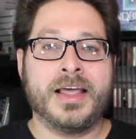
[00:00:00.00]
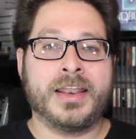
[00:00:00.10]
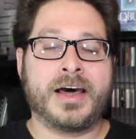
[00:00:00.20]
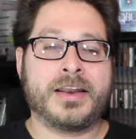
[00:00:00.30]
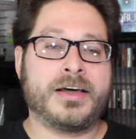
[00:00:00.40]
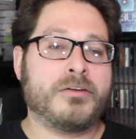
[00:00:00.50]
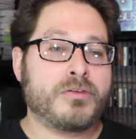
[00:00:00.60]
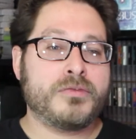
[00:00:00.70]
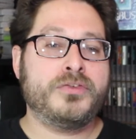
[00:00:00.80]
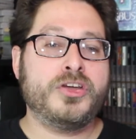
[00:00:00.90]
not a
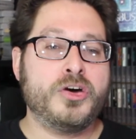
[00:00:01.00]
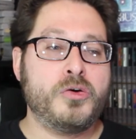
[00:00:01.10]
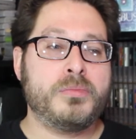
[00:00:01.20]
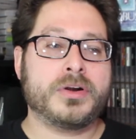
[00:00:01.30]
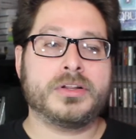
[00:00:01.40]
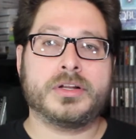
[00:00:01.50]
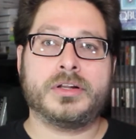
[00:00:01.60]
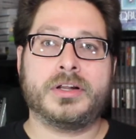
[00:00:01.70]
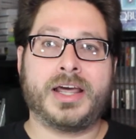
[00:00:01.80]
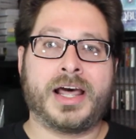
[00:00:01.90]
review, but a
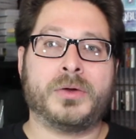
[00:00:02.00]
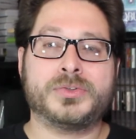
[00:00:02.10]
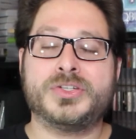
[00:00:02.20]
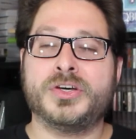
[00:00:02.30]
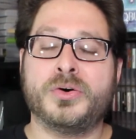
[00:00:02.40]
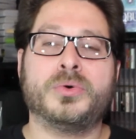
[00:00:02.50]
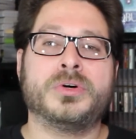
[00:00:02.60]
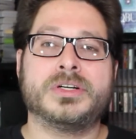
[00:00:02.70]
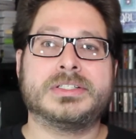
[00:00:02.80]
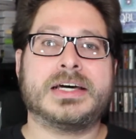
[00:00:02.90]
little
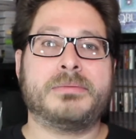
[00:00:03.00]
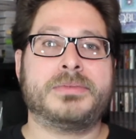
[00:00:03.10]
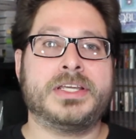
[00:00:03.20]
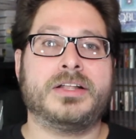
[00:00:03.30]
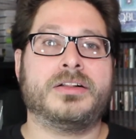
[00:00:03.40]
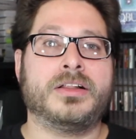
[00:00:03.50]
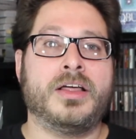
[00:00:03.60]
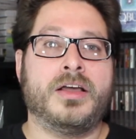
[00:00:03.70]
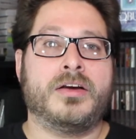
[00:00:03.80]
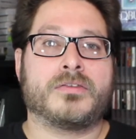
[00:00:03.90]
how-to type deal
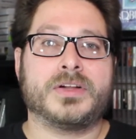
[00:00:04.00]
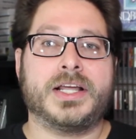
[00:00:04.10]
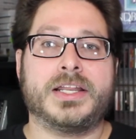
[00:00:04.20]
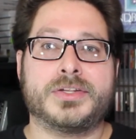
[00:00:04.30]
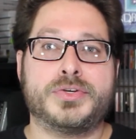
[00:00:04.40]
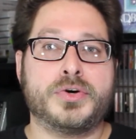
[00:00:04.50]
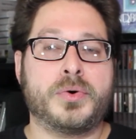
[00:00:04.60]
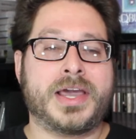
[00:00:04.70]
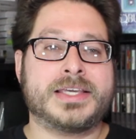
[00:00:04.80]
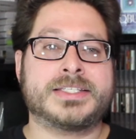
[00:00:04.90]
related
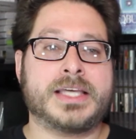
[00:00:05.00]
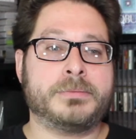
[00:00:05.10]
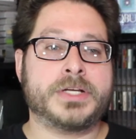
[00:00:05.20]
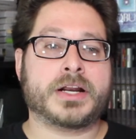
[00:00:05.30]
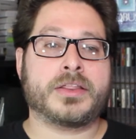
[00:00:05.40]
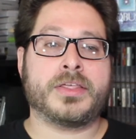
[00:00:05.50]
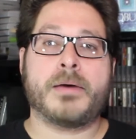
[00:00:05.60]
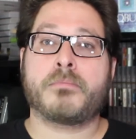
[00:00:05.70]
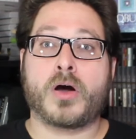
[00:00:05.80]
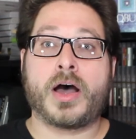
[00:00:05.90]
to a subject
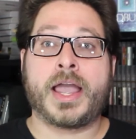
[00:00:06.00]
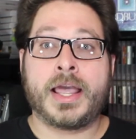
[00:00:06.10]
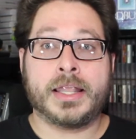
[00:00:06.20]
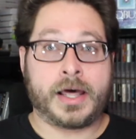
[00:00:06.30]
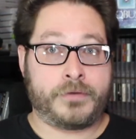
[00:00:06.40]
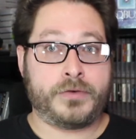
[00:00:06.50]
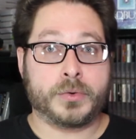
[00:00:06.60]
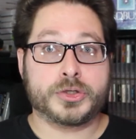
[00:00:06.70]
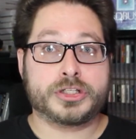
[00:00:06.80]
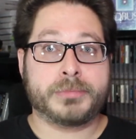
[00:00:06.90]
that brought a lot of
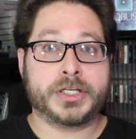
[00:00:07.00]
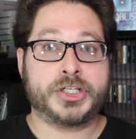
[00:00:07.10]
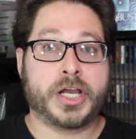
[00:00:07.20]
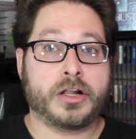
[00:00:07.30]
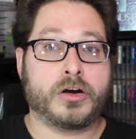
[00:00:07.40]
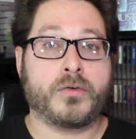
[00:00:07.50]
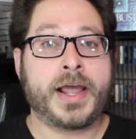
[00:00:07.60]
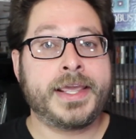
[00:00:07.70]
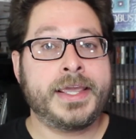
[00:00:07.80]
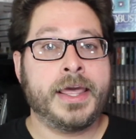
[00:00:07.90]
viewers to my channel
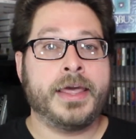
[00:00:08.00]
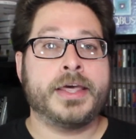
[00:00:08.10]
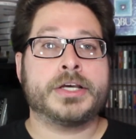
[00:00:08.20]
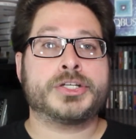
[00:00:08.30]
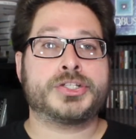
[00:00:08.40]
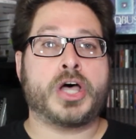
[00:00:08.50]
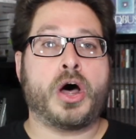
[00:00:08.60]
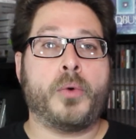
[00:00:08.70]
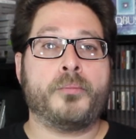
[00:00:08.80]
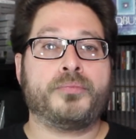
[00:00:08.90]
already,
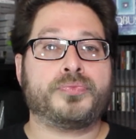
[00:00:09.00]
so